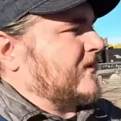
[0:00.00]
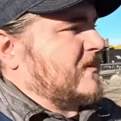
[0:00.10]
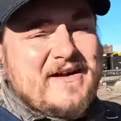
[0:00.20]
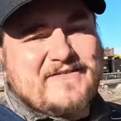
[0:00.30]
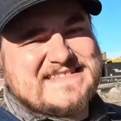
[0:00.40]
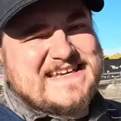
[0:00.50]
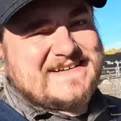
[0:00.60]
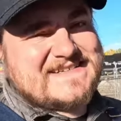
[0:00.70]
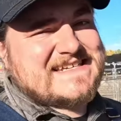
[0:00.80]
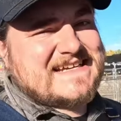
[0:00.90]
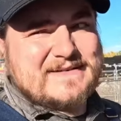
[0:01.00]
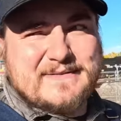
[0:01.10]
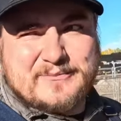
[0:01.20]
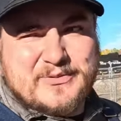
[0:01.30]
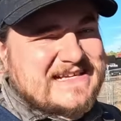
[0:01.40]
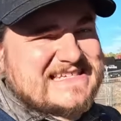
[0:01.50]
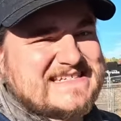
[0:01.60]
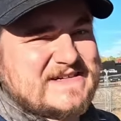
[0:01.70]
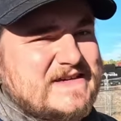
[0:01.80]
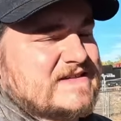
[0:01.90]
But the Moffat Tunnel's on a pretty
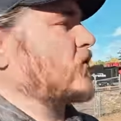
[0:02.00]
serious